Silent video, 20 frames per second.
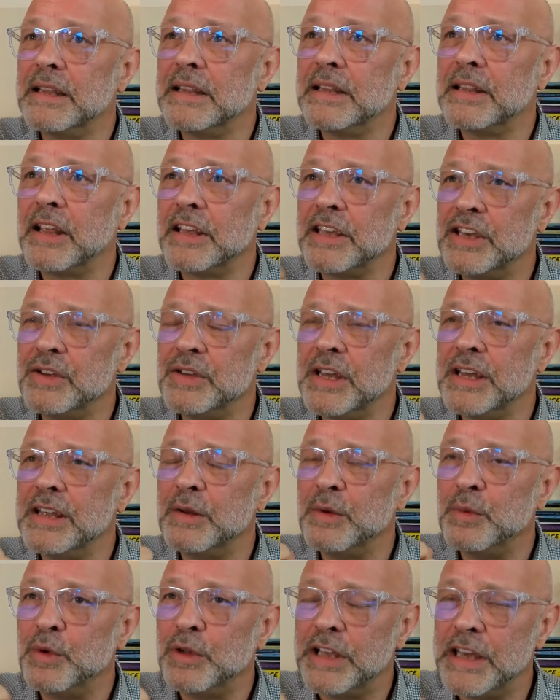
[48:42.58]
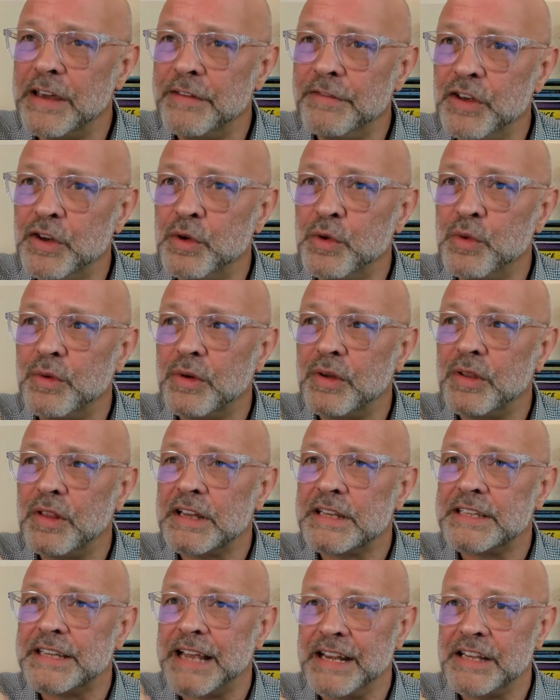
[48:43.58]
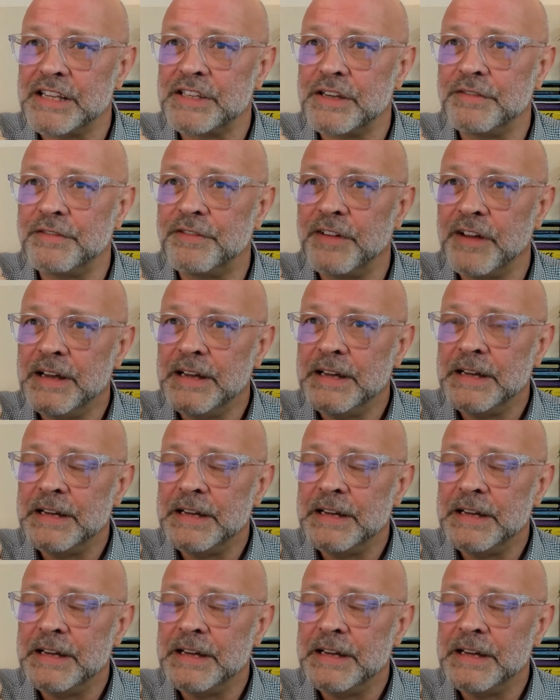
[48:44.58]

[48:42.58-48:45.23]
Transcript: like, it will give you a sense of